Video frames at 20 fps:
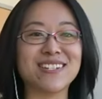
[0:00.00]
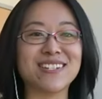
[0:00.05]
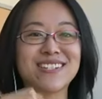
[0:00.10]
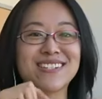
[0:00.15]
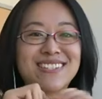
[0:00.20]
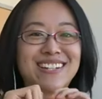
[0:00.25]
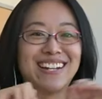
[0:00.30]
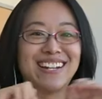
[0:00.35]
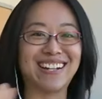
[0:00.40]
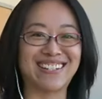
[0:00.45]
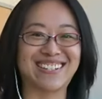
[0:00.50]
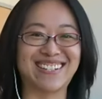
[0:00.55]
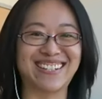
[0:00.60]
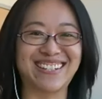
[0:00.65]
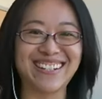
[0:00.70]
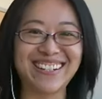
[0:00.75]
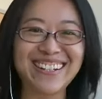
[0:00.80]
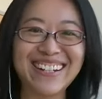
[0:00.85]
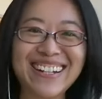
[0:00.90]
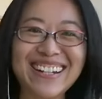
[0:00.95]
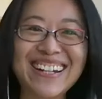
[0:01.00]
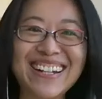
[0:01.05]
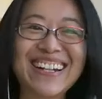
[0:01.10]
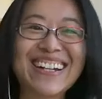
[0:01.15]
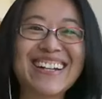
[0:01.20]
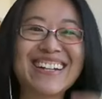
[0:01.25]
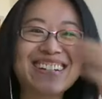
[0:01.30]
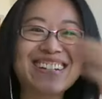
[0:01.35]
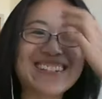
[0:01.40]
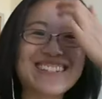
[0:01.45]
sucks.
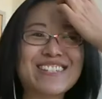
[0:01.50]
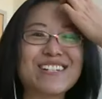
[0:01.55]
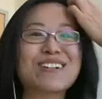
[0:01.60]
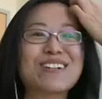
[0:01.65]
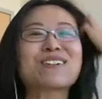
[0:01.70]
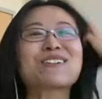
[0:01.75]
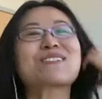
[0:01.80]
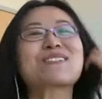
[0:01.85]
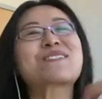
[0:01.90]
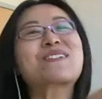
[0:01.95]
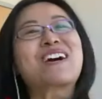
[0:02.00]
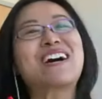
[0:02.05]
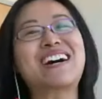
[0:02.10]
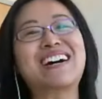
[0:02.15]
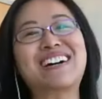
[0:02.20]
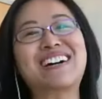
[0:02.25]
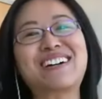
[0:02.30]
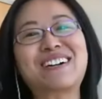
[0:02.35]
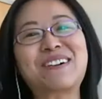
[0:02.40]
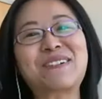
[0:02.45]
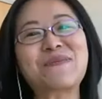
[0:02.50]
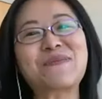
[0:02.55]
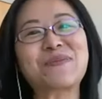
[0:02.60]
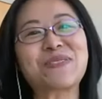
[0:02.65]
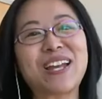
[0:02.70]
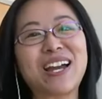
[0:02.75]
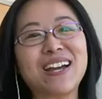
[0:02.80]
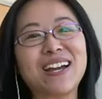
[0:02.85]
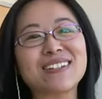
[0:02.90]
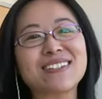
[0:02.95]
So um,
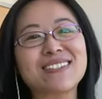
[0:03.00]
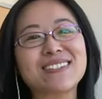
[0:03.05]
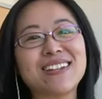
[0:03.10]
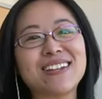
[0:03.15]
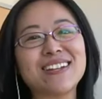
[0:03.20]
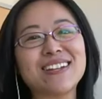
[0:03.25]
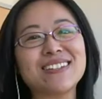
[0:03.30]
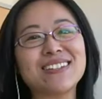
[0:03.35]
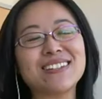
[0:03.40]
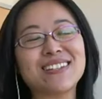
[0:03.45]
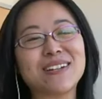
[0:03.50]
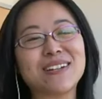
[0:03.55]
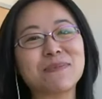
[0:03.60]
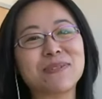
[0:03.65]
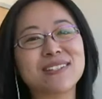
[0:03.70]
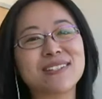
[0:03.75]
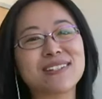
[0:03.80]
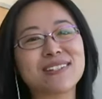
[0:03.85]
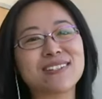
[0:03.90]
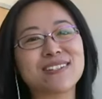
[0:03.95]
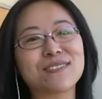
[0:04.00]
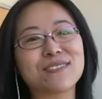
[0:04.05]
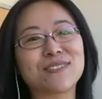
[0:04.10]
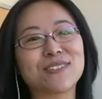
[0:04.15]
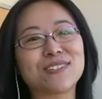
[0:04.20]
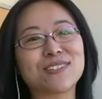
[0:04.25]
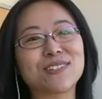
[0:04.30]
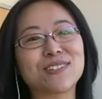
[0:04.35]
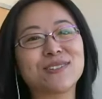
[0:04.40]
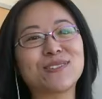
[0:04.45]
I stayed in that position
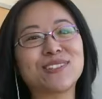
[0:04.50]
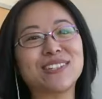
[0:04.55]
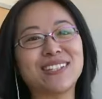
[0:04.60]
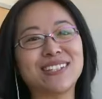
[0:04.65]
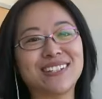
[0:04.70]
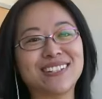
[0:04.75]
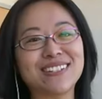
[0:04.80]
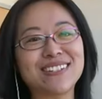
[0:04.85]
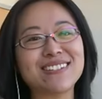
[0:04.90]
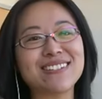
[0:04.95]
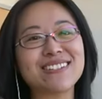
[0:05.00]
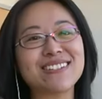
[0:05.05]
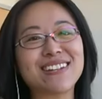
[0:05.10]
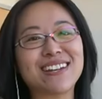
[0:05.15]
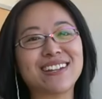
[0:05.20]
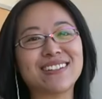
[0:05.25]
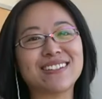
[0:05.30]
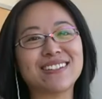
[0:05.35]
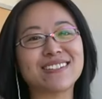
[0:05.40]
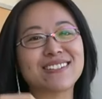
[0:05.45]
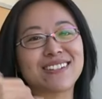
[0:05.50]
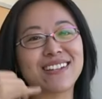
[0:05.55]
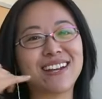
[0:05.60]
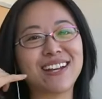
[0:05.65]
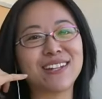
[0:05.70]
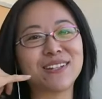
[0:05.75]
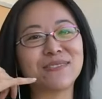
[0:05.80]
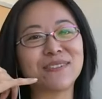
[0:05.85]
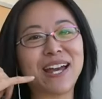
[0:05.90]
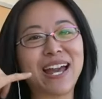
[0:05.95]
for two years and it's
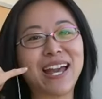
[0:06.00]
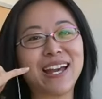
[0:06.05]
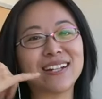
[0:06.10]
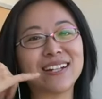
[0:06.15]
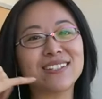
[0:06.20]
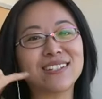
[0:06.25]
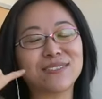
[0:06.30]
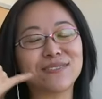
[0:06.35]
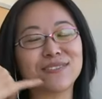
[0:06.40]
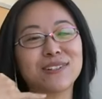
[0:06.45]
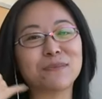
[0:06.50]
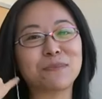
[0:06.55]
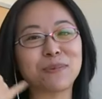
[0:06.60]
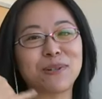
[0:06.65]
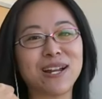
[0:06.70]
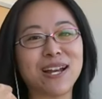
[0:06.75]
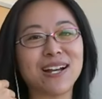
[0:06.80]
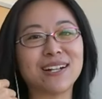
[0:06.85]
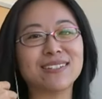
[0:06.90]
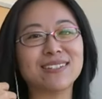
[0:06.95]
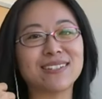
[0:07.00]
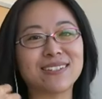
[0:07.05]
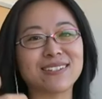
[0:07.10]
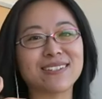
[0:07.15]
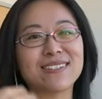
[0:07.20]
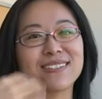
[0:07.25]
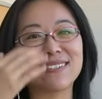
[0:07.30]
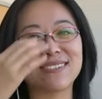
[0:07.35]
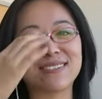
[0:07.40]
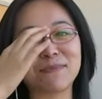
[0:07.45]
kind of actively
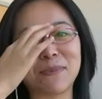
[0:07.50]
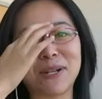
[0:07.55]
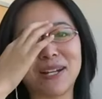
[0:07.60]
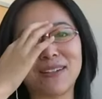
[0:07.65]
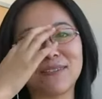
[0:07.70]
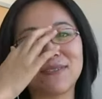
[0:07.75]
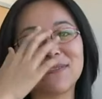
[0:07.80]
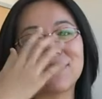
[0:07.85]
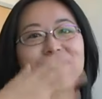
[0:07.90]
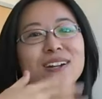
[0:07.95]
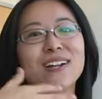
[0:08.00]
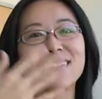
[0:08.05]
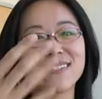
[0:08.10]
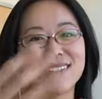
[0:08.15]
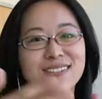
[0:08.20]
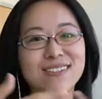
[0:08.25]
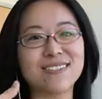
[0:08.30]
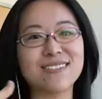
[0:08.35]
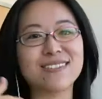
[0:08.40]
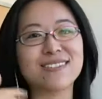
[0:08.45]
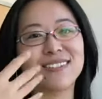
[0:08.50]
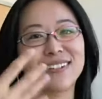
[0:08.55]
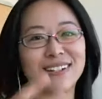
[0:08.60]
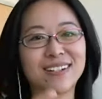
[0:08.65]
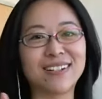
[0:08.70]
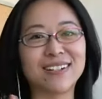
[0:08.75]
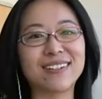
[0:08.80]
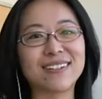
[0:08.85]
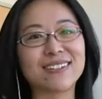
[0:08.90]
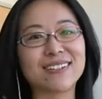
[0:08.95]
practice my French.
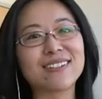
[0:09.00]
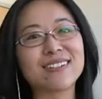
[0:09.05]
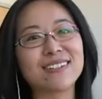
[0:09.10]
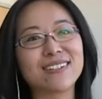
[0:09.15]
Uh,